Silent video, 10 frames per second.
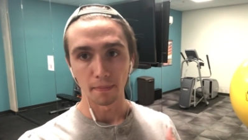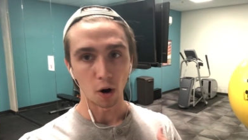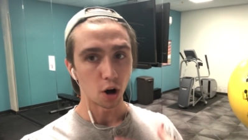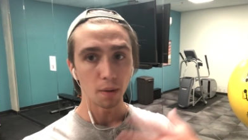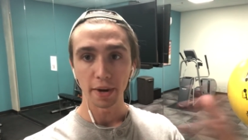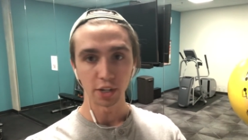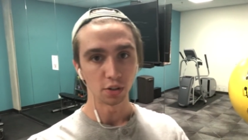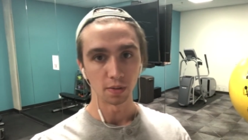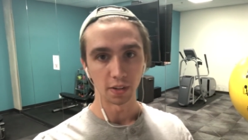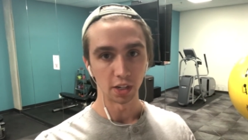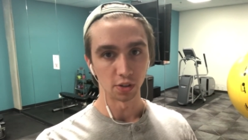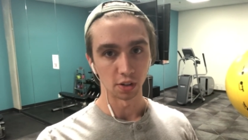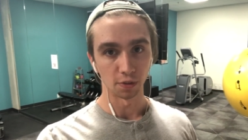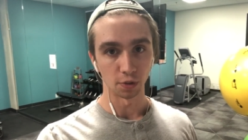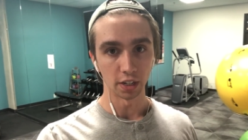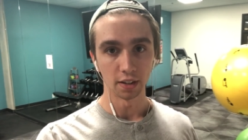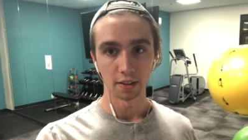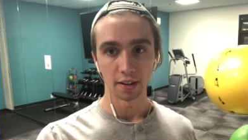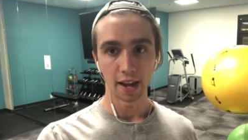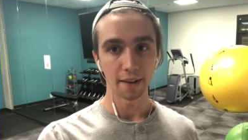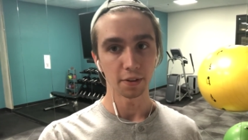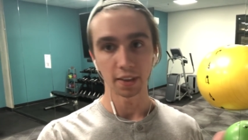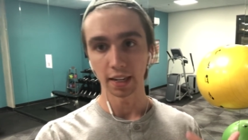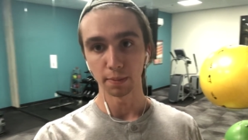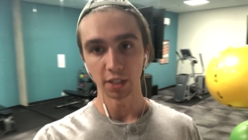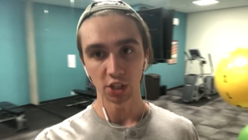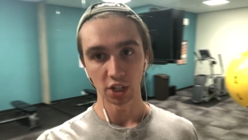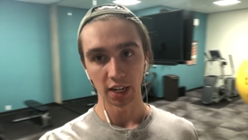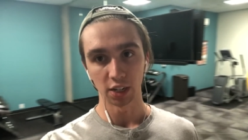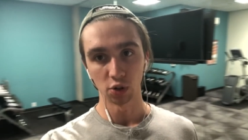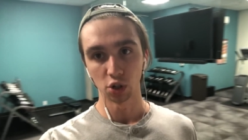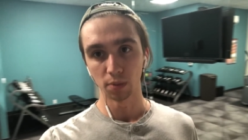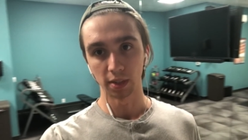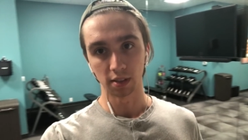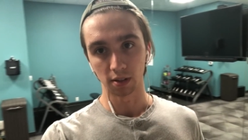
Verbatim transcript: All my YouTube videos are free. Everything I'm teaching on YouTube is,